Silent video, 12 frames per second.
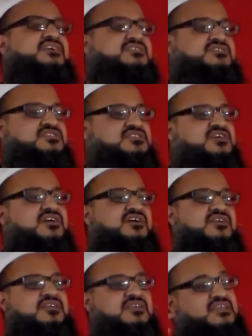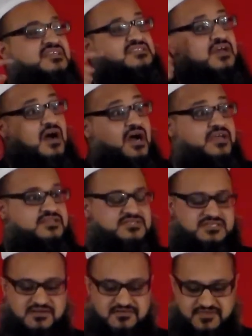concern is eye
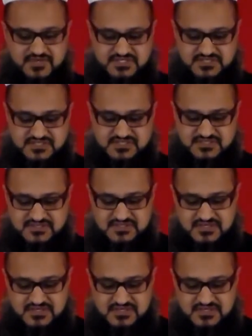service